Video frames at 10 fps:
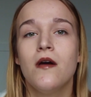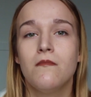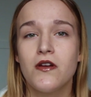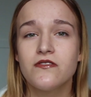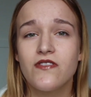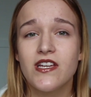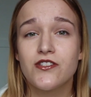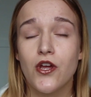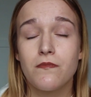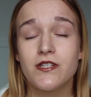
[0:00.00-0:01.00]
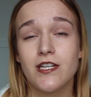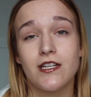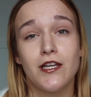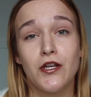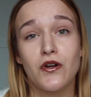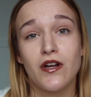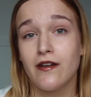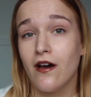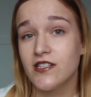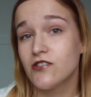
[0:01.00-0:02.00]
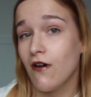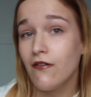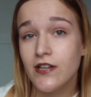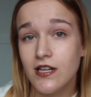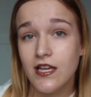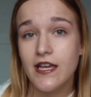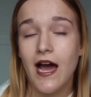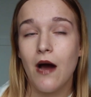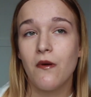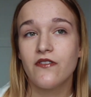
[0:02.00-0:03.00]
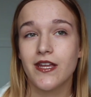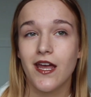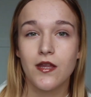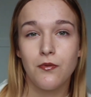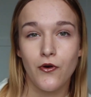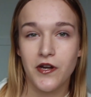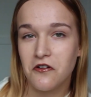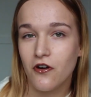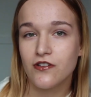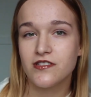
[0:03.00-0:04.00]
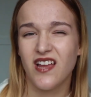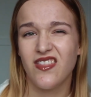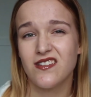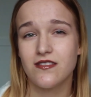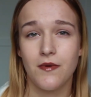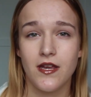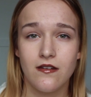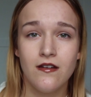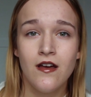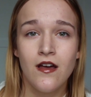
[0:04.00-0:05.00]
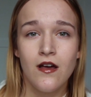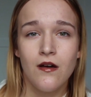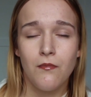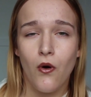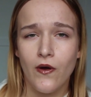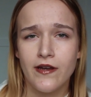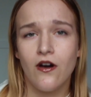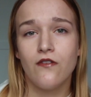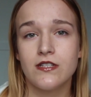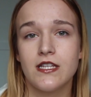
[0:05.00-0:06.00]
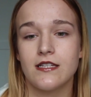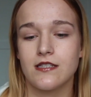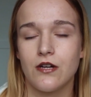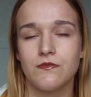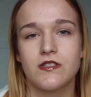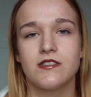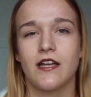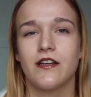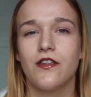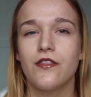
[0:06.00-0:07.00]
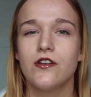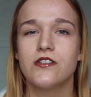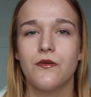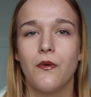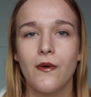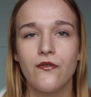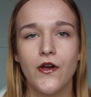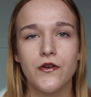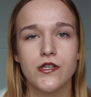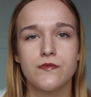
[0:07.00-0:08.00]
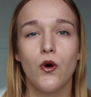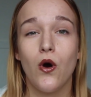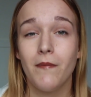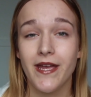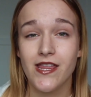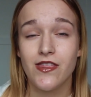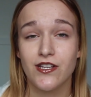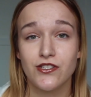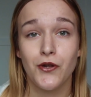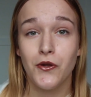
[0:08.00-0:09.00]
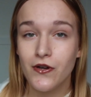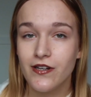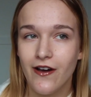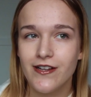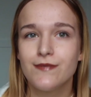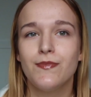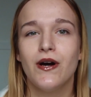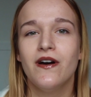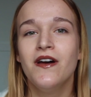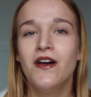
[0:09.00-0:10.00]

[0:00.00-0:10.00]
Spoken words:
most of these don't particularly look nice graphically, however they get the point across, and that's the main point. Obviously as it comes to second and third year we will focus more on making things look nice, but